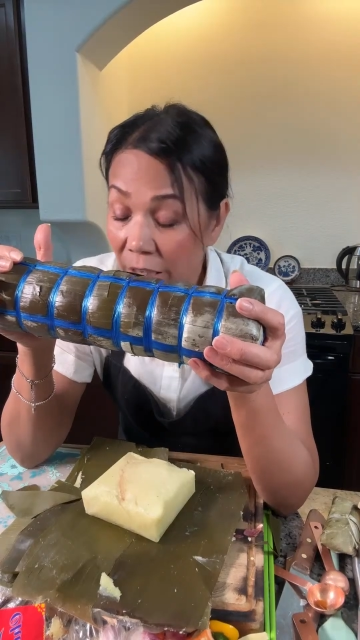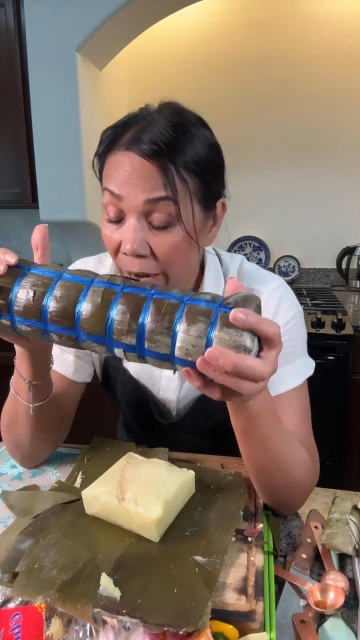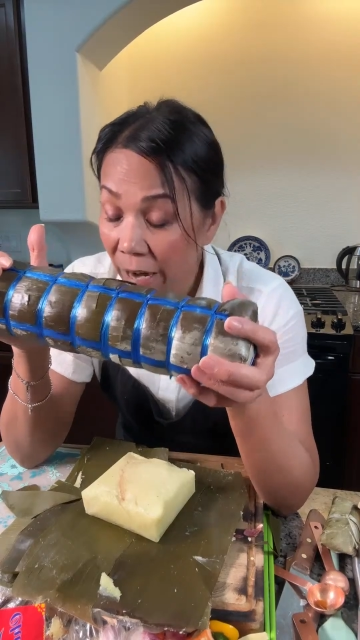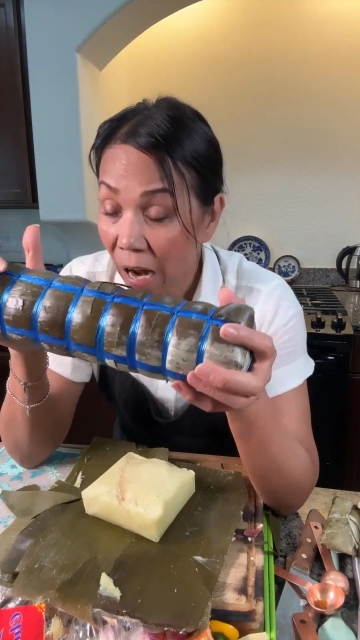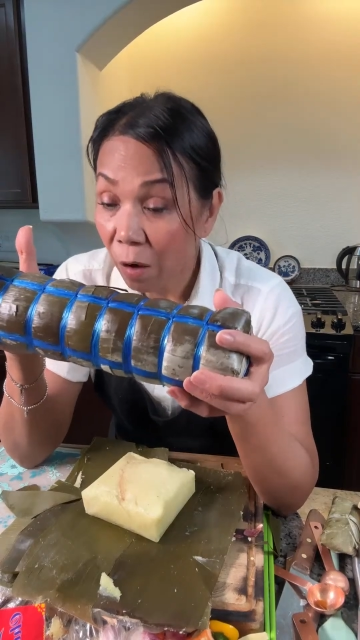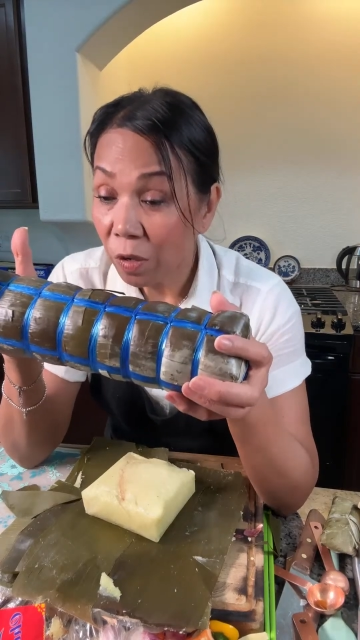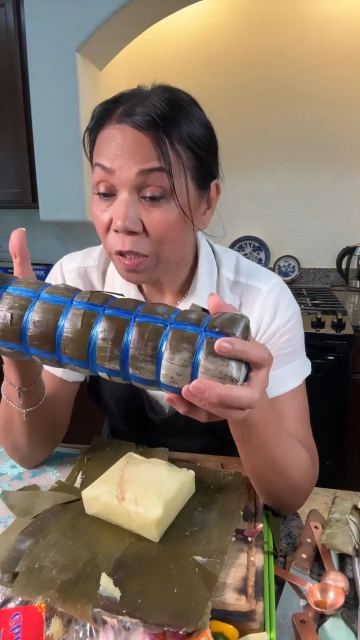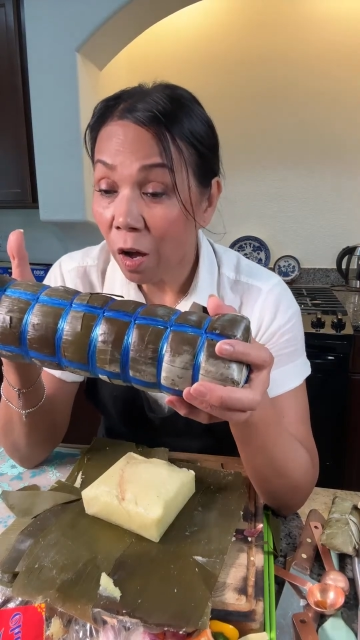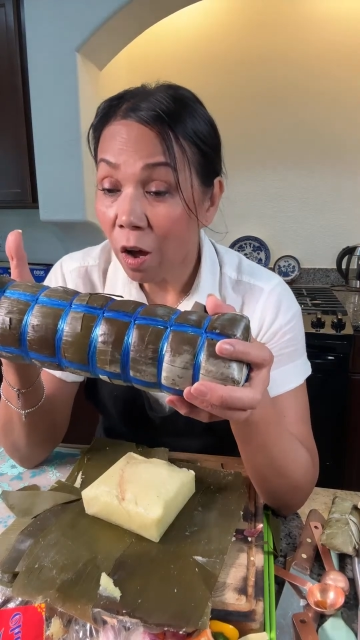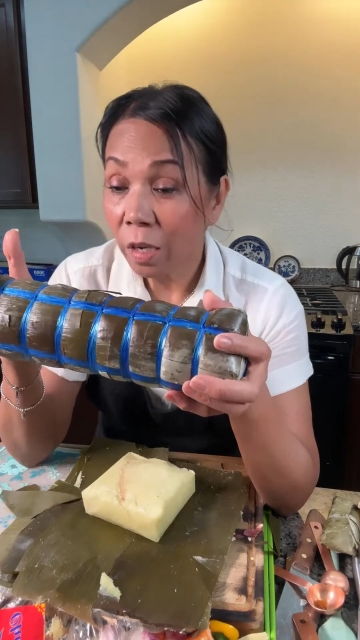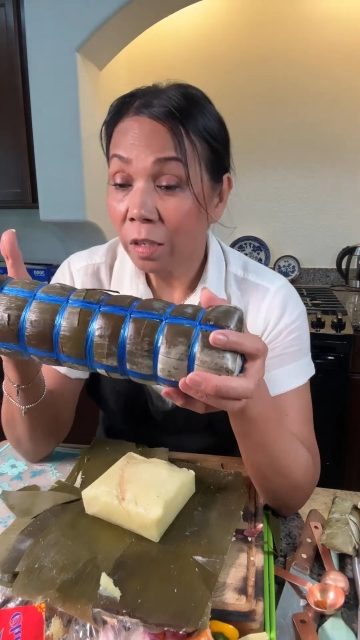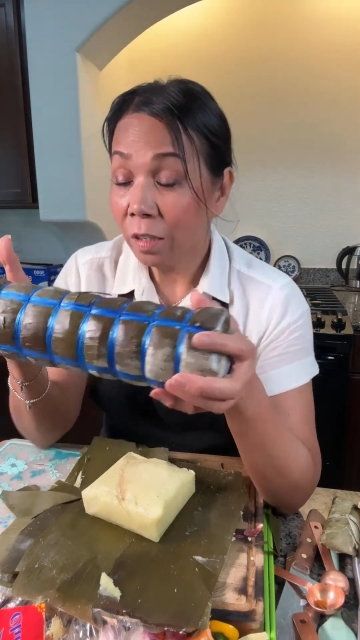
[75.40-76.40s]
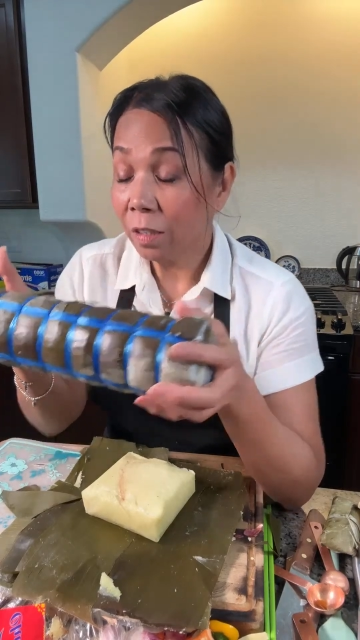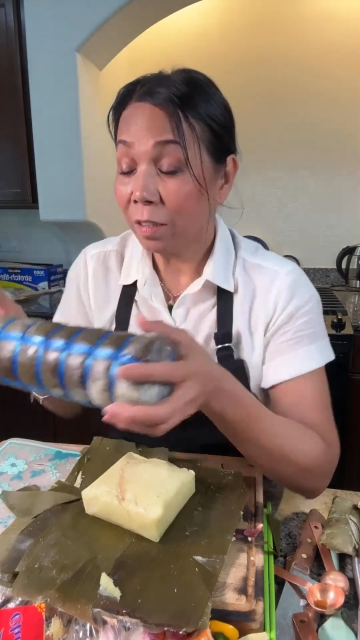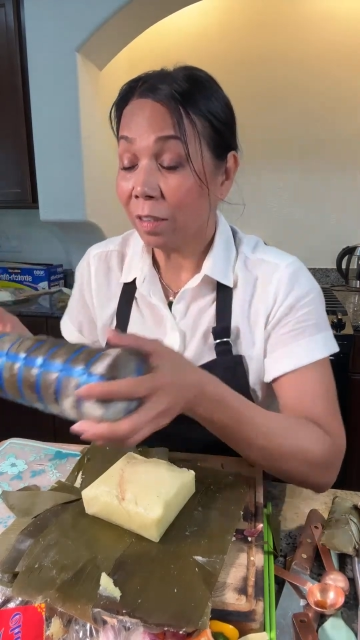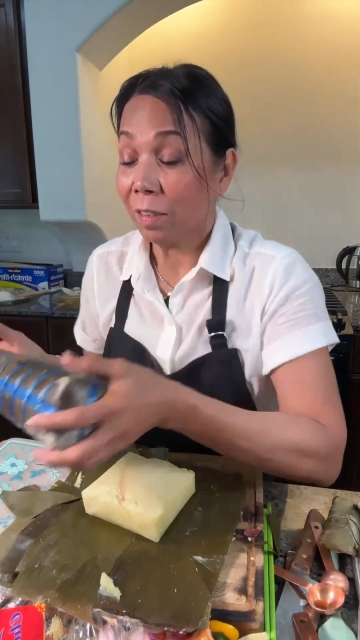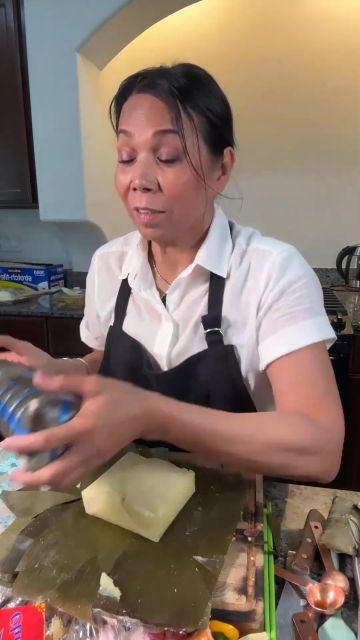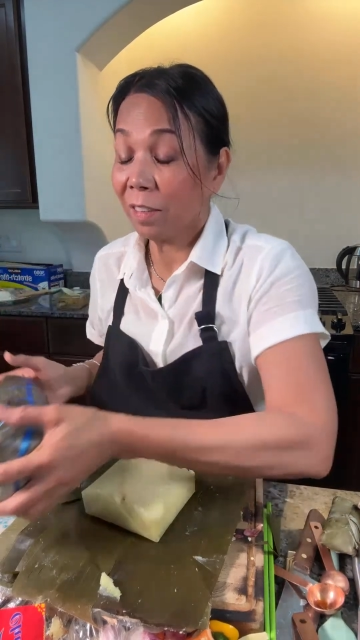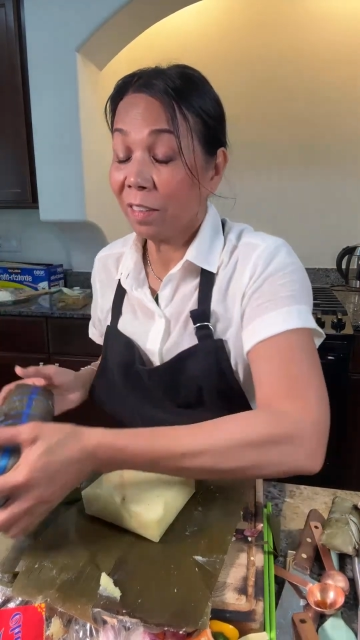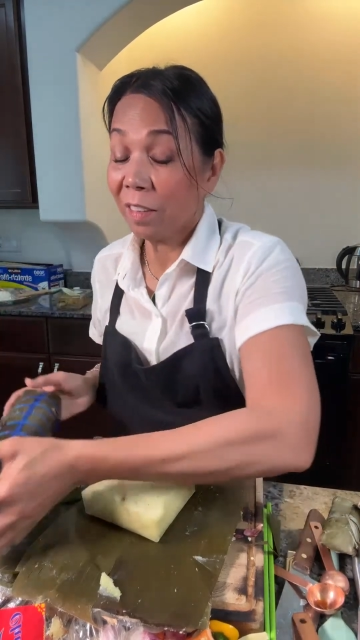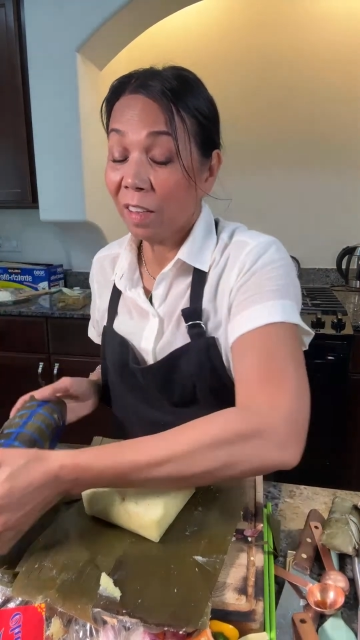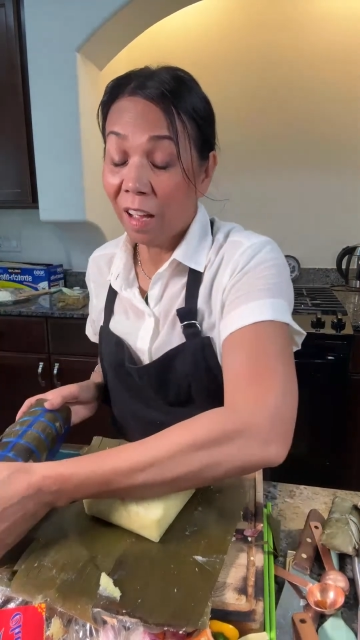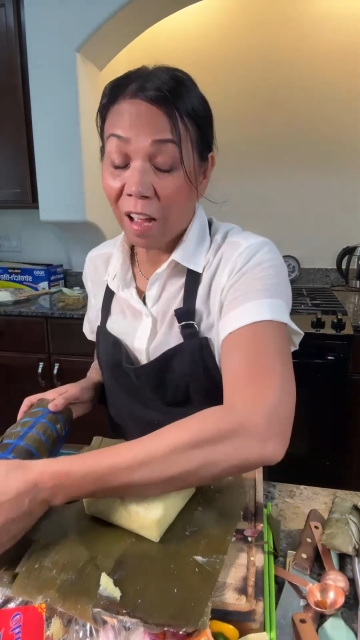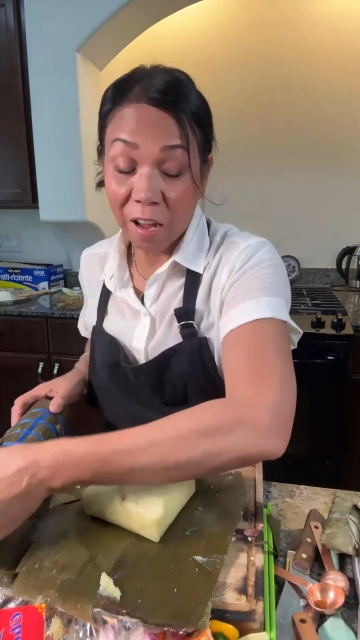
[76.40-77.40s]
yesterday I was on
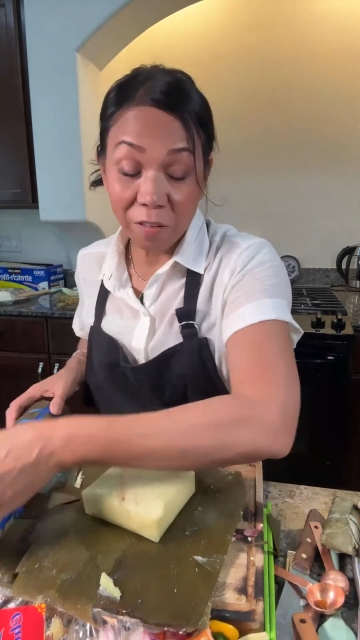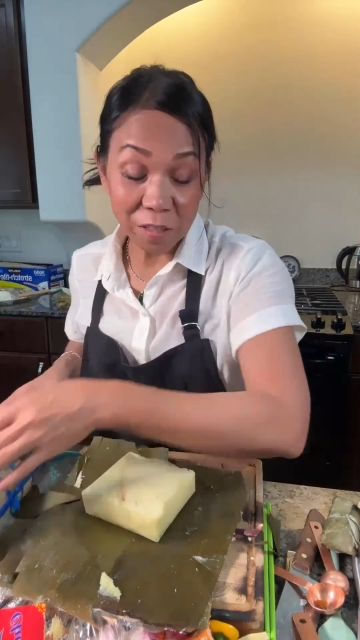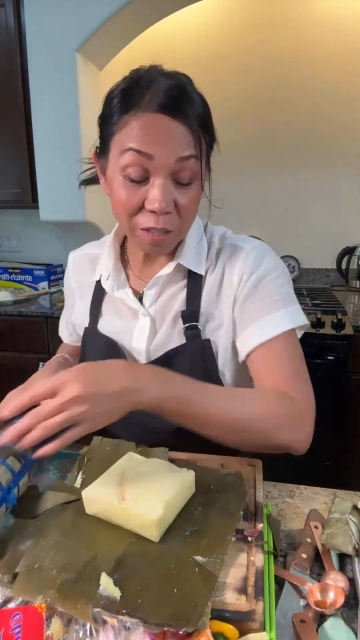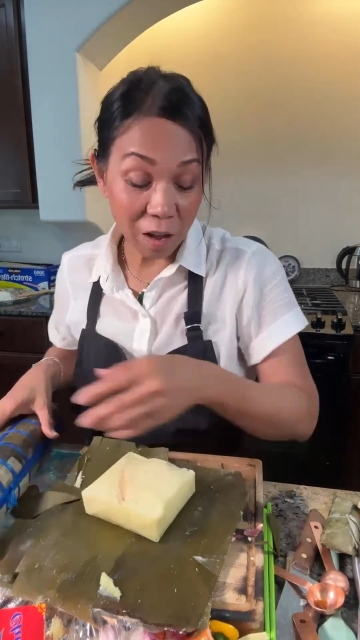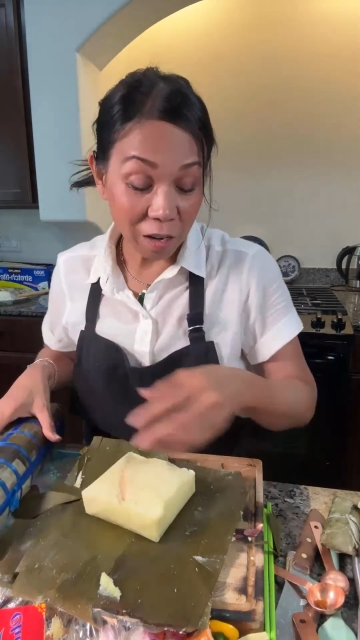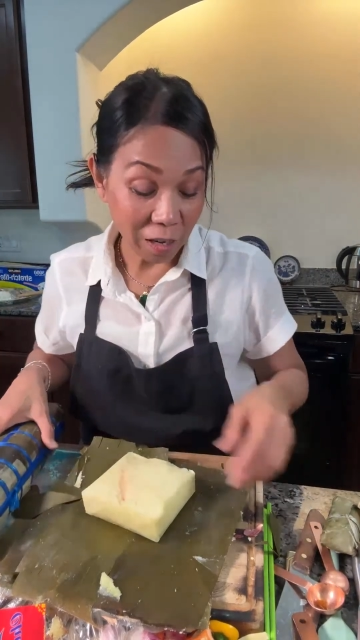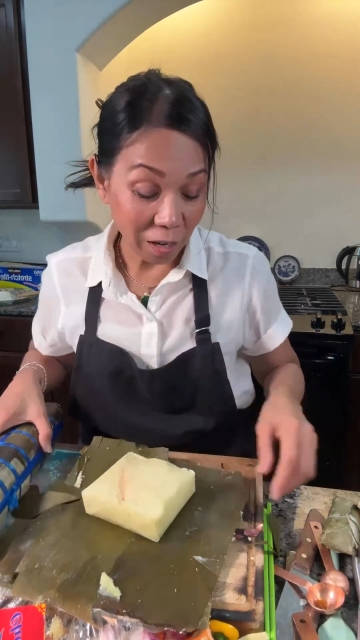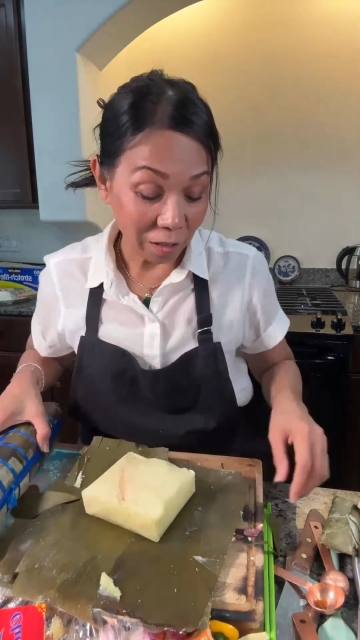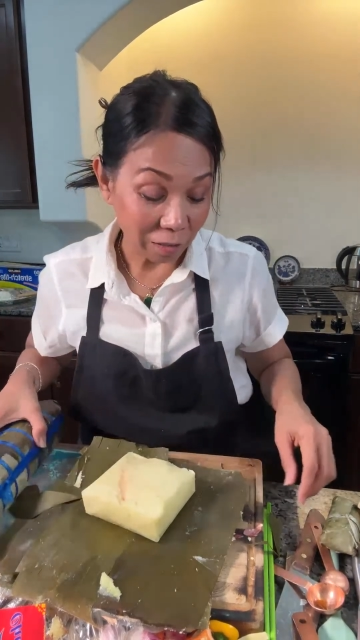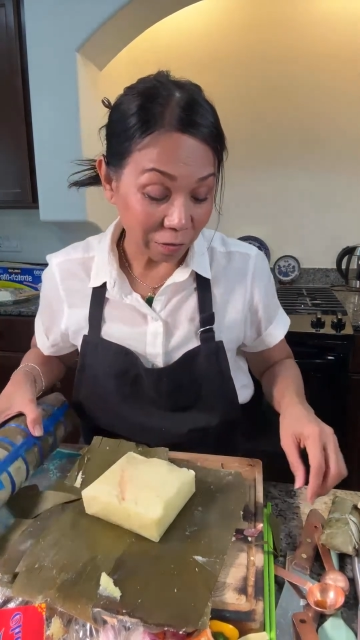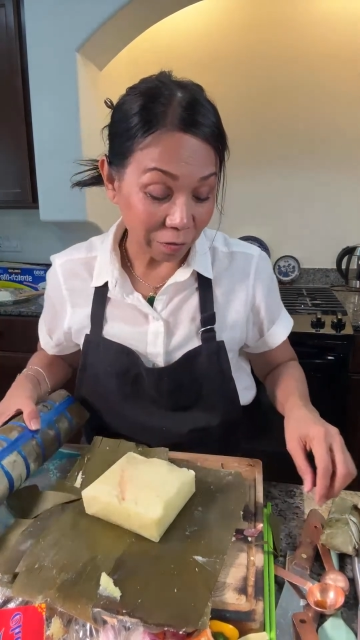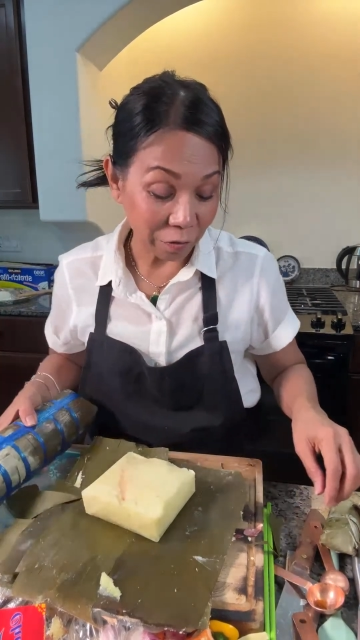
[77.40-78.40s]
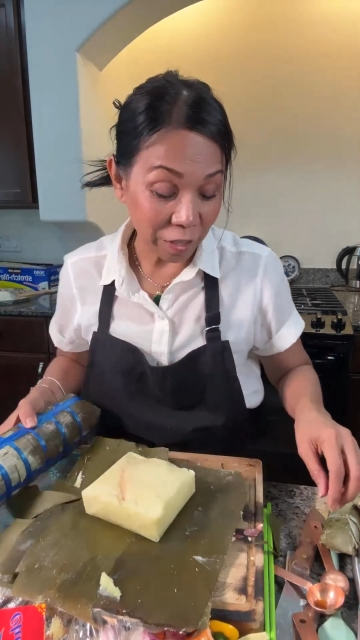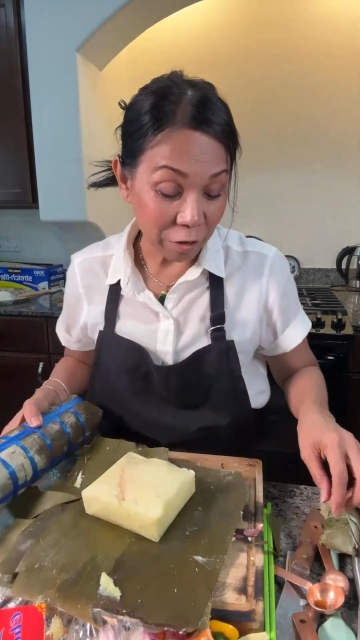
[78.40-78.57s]
a